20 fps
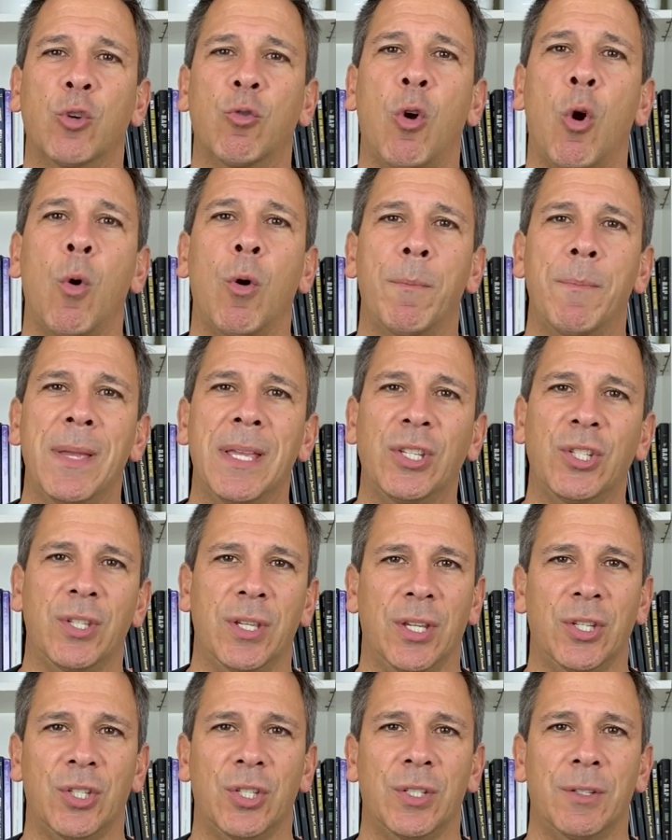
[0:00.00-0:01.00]
to grow a
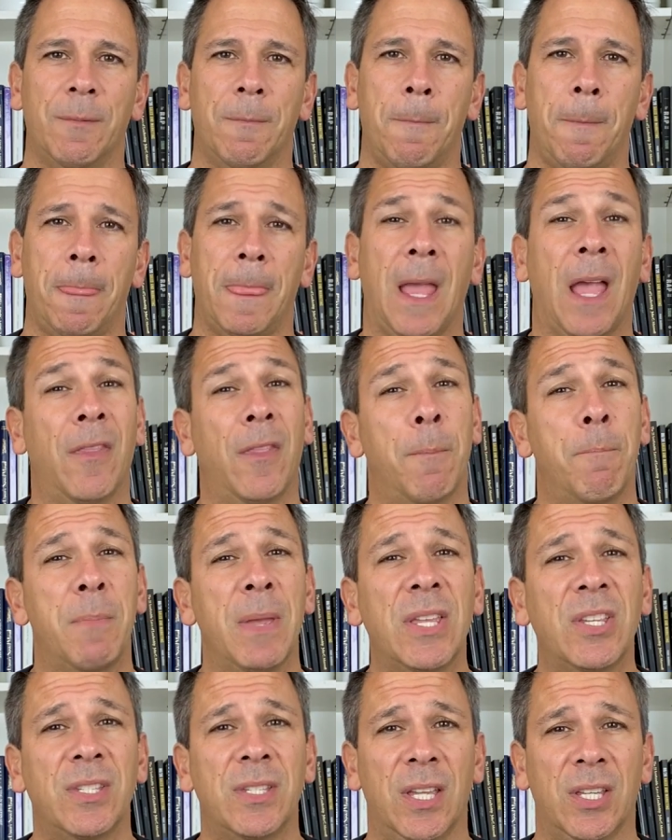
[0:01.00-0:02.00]
business and the
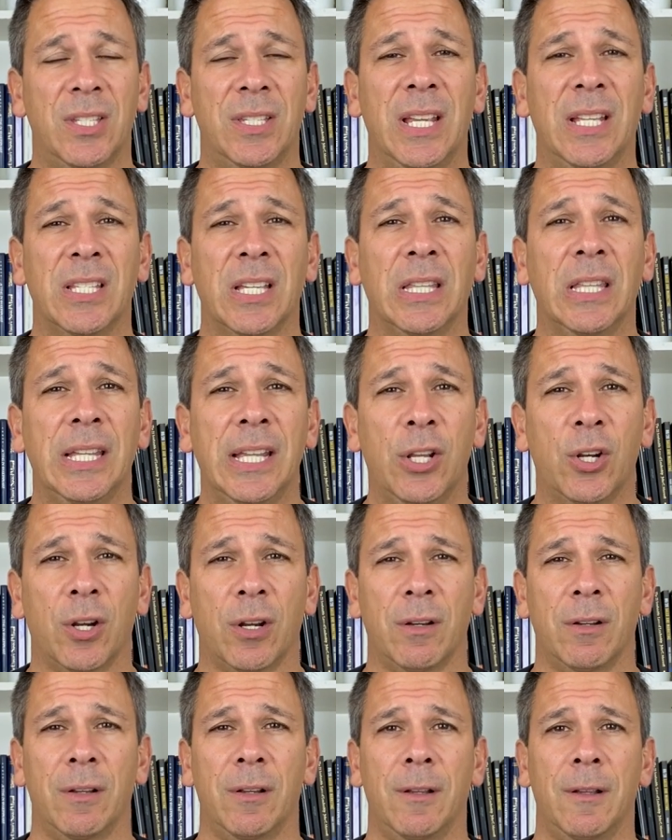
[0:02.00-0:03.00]
business needs a
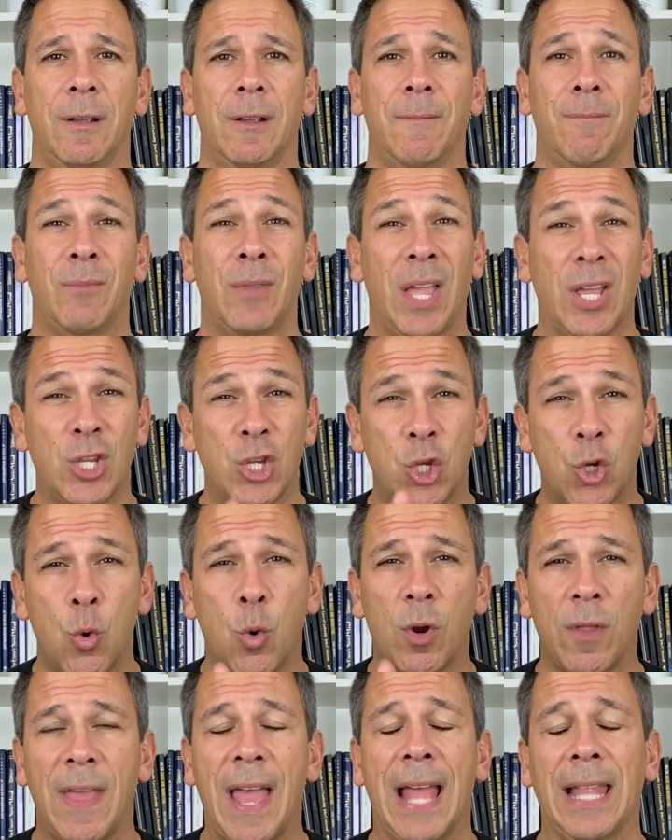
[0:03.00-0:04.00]
leader and
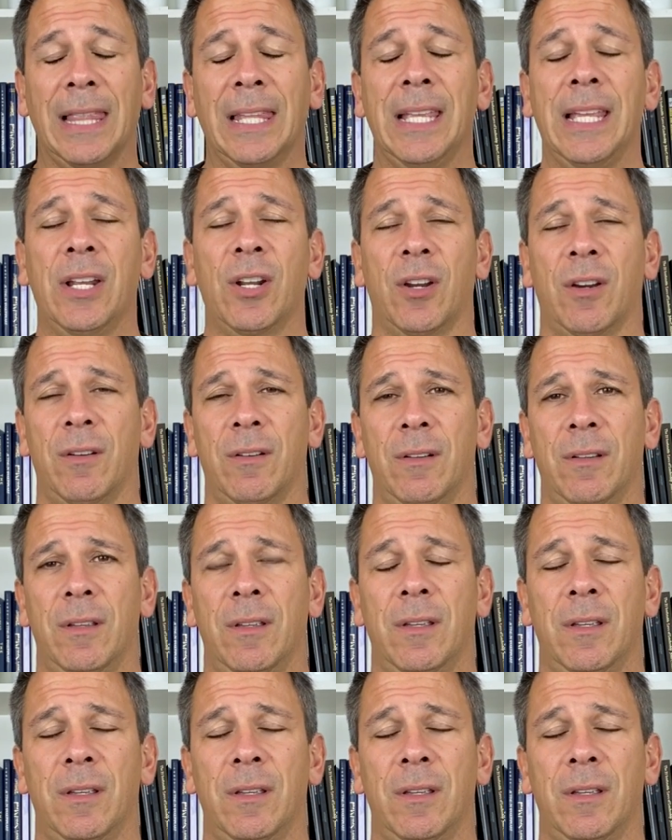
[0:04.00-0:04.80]
you're that leader.